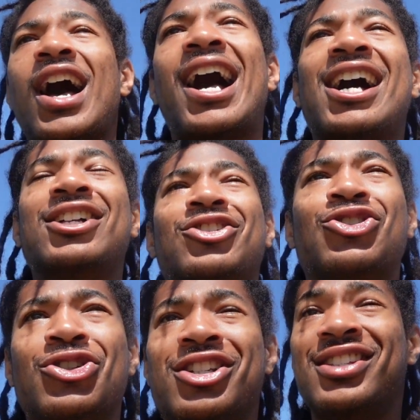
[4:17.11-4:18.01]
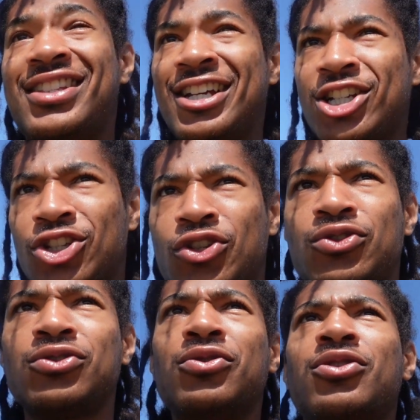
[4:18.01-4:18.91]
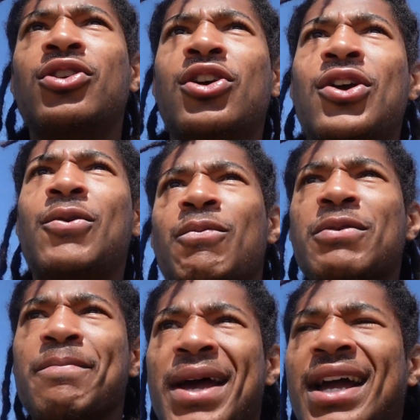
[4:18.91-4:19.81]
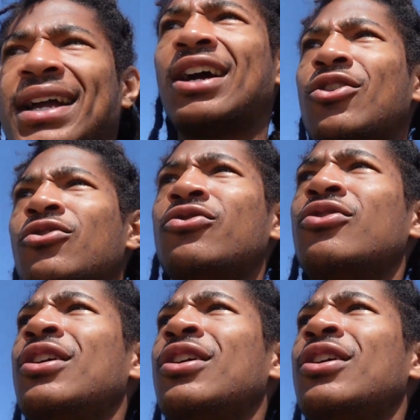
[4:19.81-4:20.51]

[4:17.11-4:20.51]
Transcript: Alright, so it's day 2. We back out,